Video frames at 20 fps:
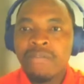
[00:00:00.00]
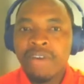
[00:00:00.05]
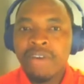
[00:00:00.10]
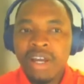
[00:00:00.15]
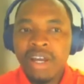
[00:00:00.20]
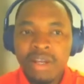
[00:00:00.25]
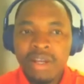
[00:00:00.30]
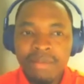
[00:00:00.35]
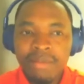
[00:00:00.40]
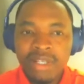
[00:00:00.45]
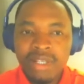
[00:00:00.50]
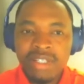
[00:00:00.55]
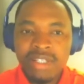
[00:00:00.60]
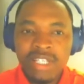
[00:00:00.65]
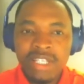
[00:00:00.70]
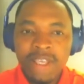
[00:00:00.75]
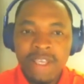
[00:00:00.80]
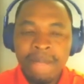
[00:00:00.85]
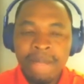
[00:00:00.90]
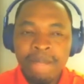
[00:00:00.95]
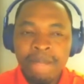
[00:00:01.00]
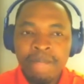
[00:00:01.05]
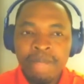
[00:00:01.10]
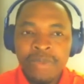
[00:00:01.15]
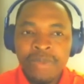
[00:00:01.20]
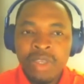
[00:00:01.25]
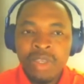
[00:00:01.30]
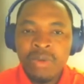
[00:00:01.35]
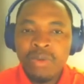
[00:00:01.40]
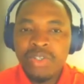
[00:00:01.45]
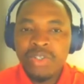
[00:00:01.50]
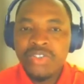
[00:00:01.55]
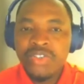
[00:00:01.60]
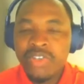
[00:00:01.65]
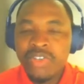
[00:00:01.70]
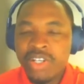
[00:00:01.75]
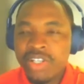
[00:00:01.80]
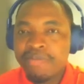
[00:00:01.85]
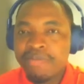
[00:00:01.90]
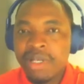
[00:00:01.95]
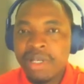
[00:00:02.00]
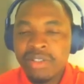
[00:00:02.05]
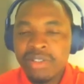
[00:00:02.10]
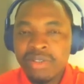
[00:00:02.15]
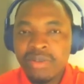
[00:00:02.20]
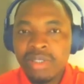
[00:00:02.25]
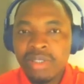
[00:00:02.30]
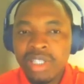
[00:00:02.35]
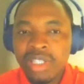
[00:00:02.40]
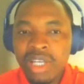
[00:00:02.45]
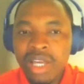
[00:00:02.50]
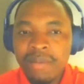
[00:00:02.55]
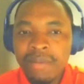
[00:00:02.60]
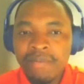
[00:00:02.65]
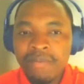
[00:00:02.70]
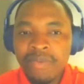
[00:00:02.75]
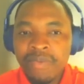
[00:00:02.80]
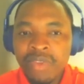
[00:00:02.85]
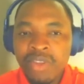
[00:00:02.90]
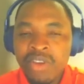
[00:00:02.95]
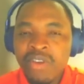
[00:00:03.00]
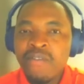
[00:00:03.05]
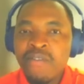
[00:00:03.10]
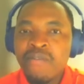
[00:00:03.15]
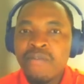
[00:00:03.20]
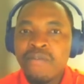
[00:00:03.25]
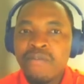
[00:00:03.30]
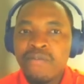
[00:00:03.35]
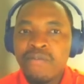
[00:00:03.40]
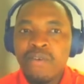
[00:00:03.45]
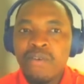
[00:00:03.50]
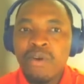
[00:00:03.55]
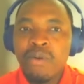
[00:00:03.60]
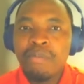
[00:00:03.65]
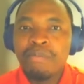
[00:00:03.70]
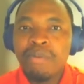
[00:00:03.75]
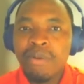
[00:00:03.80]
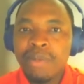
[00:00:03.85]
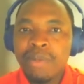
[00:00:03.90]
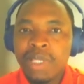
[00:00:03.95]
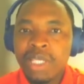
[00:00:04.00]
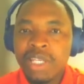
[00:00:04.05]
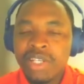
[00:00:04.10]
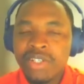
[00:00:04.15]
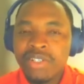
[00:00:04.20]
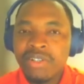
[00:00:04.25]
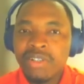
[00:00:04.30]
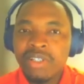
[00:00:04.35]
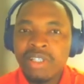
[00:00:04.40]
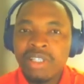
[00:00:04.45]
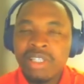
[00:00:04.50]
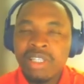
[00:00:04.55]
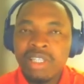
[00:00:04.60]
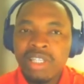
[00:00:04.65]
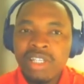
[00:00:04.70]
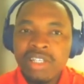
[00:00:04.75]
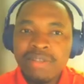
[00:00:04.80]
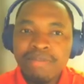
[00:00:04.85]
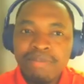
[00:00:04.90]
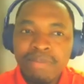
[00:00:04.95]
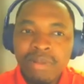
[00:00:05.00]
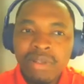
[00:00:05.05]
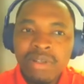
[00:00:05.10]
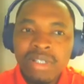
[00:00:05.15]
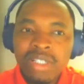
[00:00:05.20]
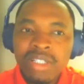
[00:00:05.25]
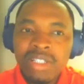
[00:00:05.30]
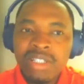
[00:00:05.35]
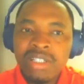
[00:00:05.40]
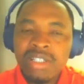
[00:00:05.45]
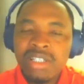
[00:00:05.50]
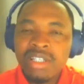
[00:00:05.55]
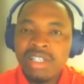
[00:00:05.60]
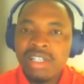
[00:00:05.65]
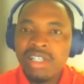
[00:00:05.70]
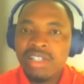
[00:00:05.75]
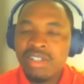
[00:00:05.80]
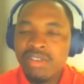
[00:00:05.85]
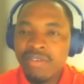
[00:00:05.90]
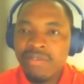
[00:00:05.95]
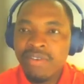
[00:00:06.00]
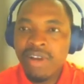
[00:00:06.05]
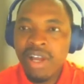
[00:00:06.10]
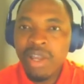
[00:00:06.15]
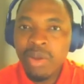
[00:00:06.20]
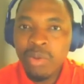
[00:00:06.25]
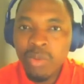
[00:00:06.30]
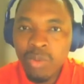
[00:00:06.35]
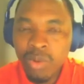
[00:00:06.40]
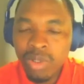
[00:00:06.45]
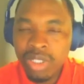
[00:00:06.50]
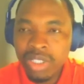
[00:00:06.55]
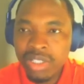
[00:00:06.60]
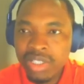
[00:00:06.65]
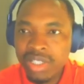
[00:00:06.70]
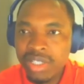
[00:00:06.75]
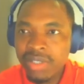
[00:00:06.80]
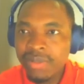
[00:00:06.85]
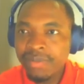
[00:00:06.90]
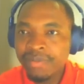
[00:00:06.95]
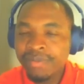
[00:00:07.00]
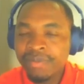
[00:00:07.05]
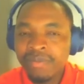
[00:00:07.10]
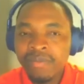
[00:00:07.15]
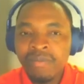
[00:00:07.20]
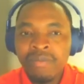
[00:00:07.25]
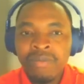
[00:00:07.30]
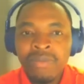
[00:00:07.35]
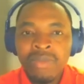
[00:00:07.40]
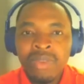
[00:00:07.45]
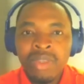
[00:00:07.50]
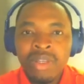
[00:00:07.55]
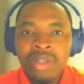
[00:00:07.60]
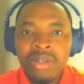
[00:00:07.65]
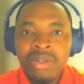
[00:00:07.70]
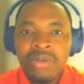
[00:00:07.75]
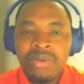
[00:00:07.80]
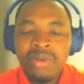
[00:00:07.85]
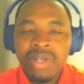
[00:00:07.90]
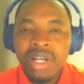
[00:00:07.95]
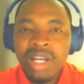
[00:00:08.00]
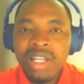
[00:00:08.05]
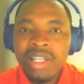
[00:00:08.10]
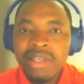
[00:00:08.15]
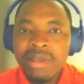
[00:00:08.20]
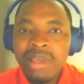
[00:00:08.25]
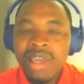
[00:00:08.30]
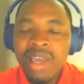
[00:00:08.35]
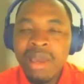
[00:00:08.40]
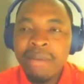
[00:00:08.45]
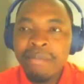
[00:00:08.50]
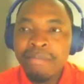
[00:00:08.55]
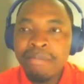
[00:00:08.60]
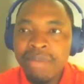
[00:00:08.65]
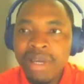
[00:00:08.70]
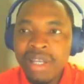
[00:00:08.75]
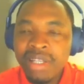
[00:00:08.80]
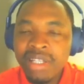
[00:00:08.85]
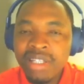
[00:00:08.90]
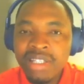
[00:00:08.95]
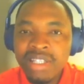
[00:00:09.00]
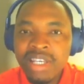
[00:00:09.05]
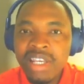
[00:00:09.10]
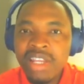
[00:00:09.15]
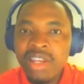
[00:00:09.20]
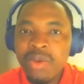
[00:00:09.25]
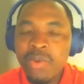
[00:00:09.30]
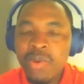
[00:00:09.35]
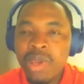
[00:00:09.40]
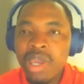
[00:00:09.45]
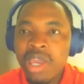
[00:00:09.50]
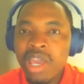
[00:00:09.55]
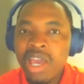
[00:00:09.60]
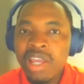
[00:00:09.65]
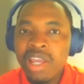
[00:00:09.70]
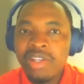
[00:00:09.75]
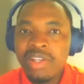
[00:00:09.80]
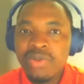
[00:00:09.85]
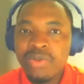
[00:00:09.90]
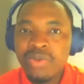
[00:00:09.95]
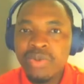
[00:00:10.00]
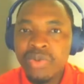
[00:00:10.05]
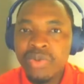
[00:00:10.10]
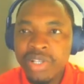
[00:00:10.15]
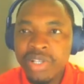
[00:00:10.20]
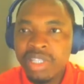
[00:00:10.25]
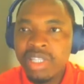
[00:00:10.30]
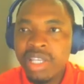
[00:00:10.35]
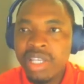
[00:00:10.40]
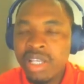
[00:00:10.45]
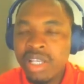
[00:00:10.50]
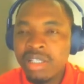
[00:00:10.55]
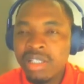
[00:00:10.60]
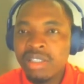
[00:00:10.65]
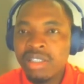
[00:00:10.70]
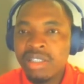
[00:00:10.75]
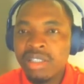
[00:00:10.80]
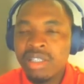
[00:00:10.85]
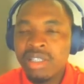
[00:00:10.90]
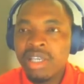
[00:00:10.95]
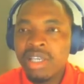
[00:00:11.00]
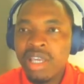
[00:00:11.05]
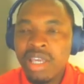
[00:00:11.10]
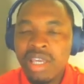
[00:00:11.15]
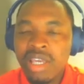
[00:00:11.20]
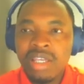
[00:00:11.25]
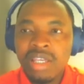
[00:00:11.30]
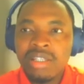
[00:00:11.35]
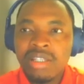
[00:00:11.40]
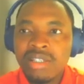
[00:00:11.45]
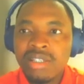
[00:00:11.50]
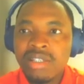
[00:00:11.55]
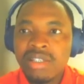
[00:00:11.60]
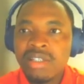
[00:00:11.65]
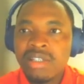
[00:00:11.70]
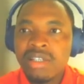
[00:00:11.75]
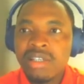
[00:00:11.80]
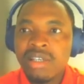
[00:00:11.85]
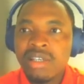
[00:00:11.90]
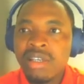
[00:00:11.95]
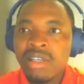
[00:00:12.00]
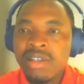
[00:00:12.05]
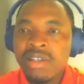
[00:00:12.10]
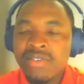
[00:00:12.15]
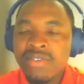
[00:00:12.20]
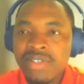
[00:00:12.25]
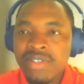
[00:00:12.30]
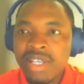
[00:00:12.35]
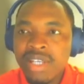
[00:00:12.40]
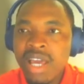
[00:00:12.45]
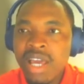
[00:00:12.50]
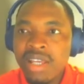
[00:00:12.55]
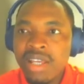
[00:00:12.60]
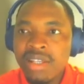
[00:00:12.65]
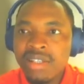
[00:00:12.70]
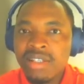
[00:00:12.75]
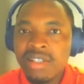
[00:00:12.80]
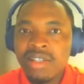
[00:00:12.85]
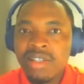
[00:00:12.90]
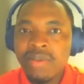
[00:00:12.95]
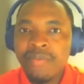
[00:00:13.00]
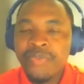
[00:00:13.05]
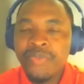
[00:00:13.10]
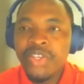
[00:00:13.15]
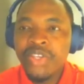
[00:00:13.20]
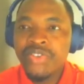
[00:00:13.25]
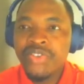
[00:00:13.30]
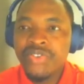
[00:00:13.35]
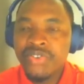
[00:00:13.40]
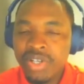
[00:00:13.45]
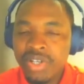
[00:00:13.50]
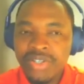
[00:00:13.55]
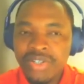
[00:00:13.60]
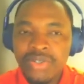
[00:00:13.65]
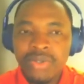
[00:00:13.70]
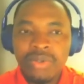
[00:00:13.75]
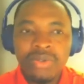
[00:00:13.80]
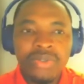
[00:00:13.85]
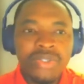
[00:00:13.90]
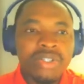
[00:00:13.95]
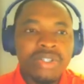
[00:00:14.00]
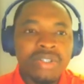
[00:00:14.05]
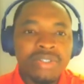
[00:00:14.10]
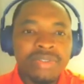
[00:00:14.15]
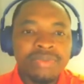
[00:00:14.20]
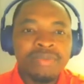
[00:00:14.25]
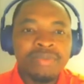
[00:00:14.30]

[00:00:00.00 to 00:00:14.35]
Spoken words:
RMSD, with respect to time for publication. This plot is of high quality. You can embed it anywhere and it will retain its size, its resolution.